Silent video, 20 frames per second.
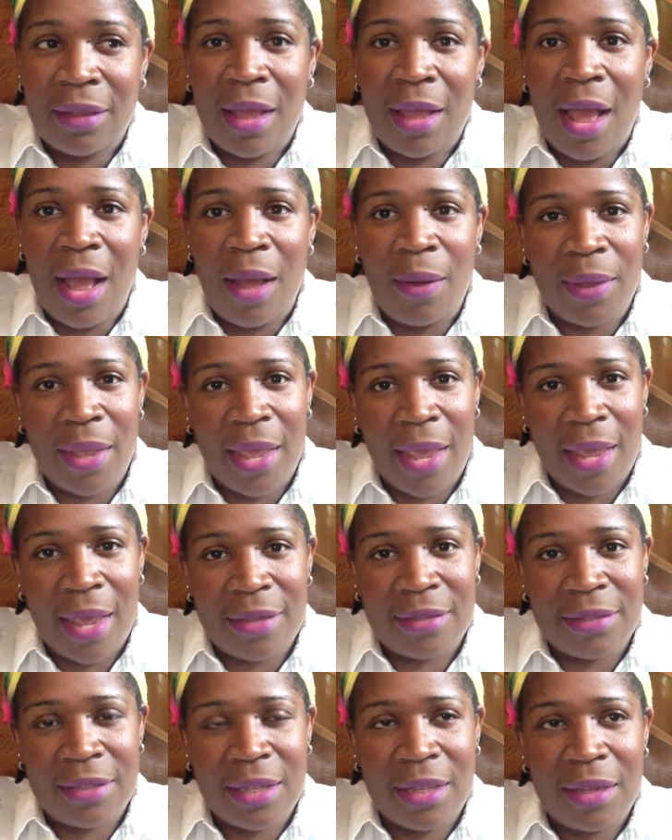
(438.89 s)

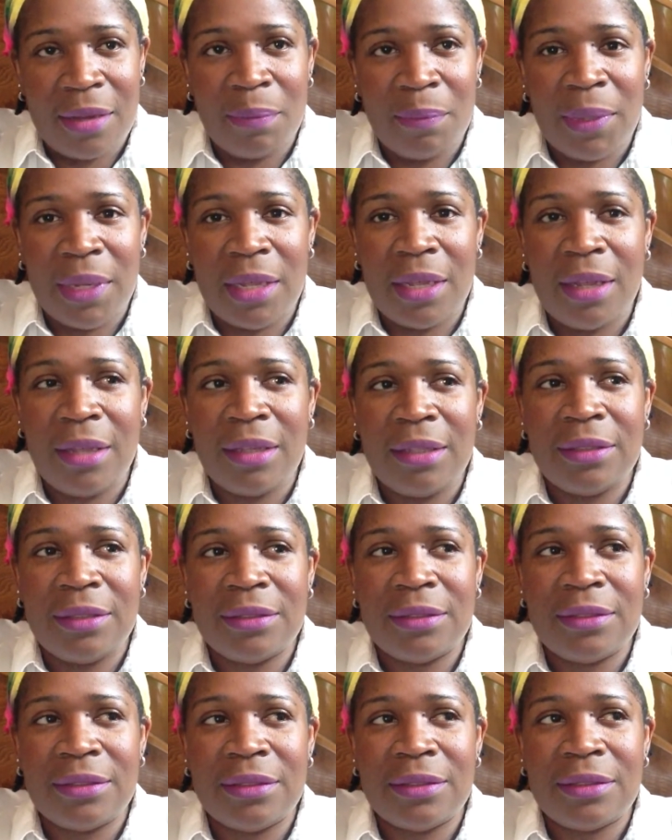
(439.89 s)
outcasted because